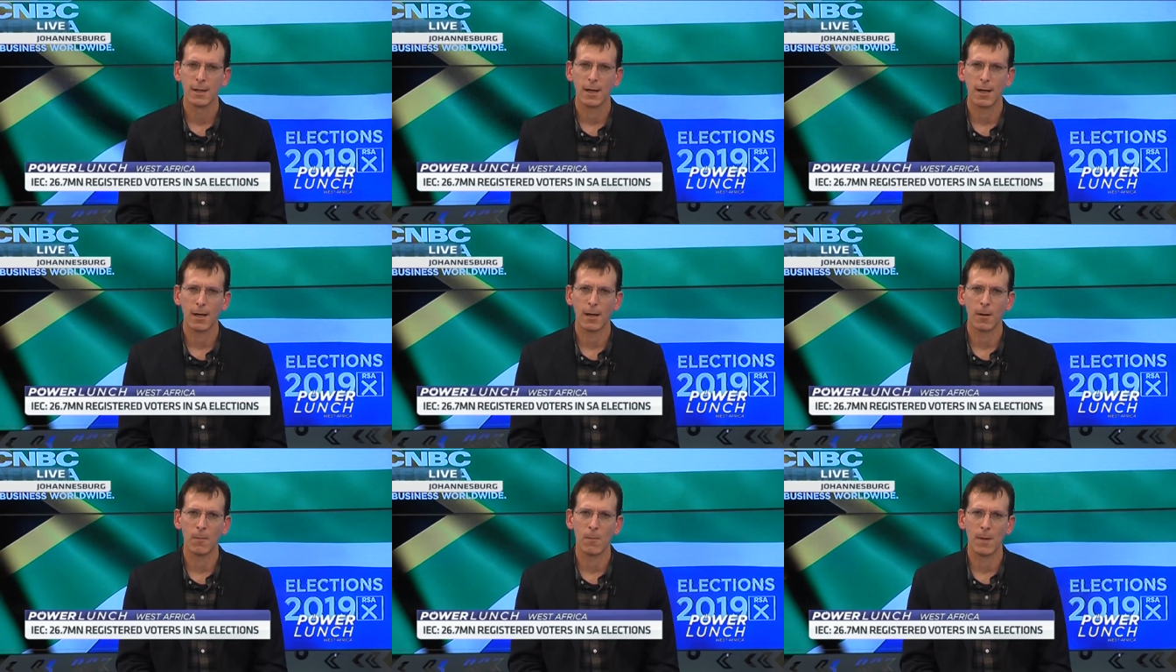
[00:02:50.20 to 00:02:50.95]

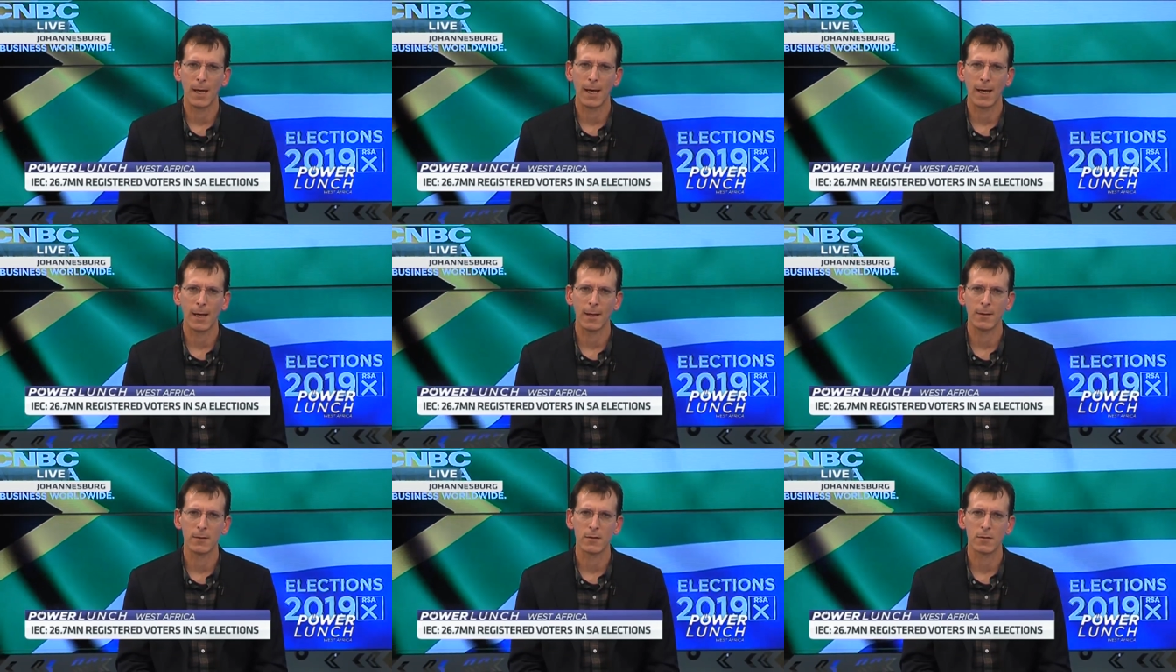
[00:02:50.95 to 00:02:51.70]
um,
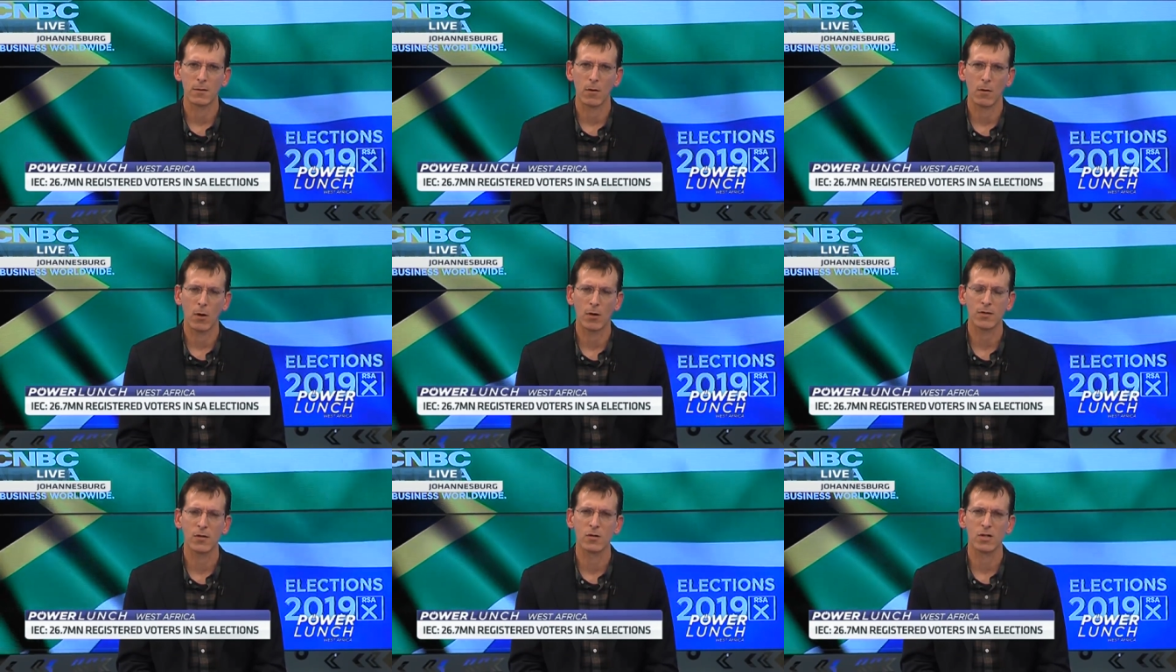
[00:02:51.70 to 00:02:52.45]
and
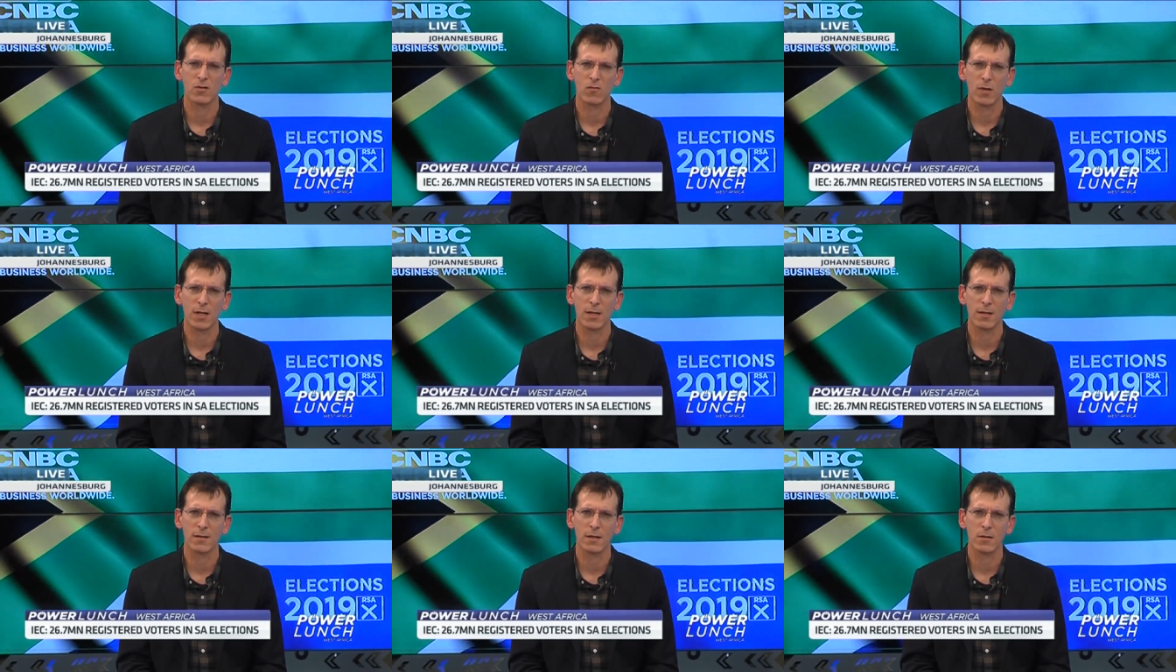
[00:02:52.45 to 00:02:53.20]
also just really
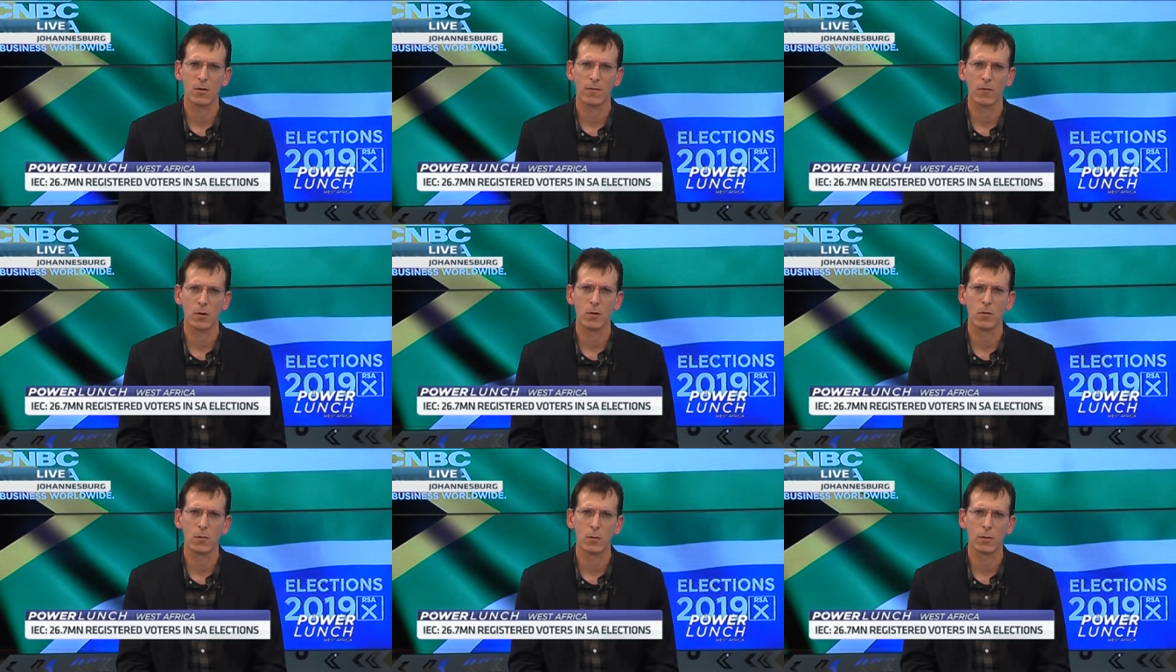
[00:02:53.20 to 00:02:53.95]
this issue of
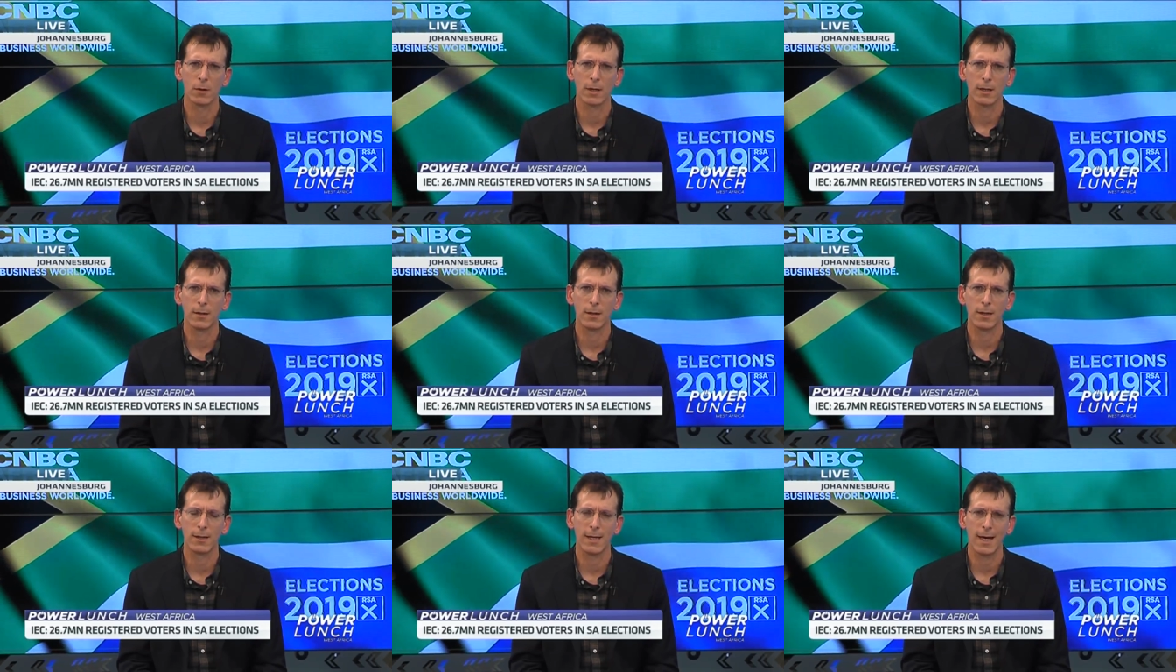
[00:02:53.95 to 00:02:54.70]
renewal in,
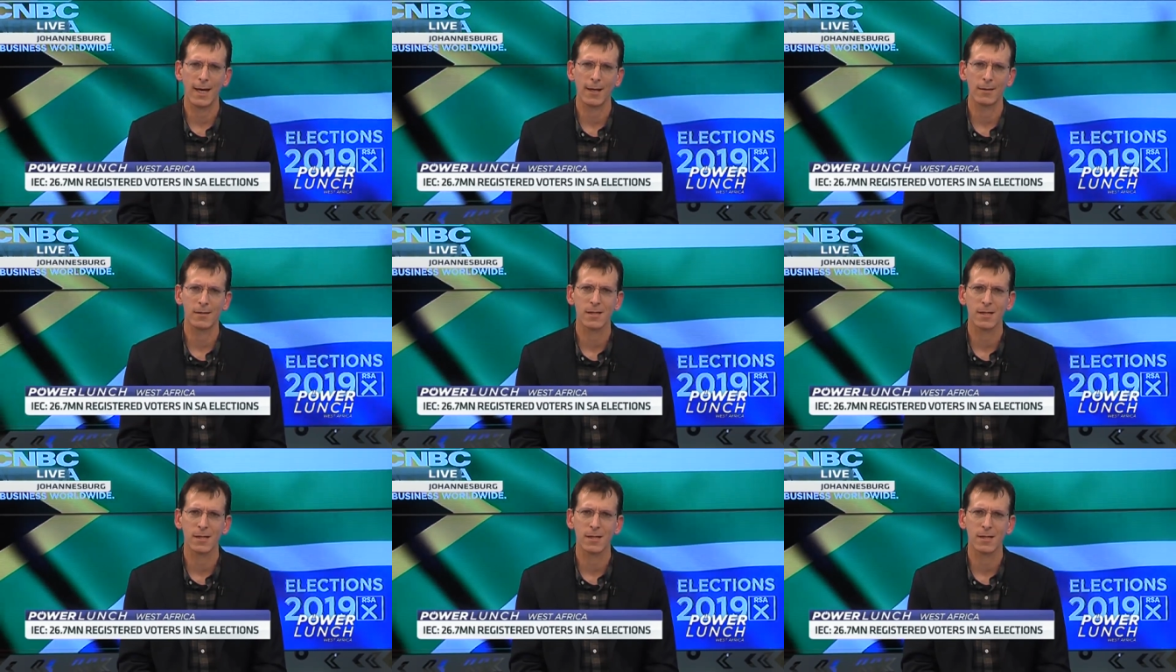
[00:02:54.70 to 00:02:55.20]
in the ANC.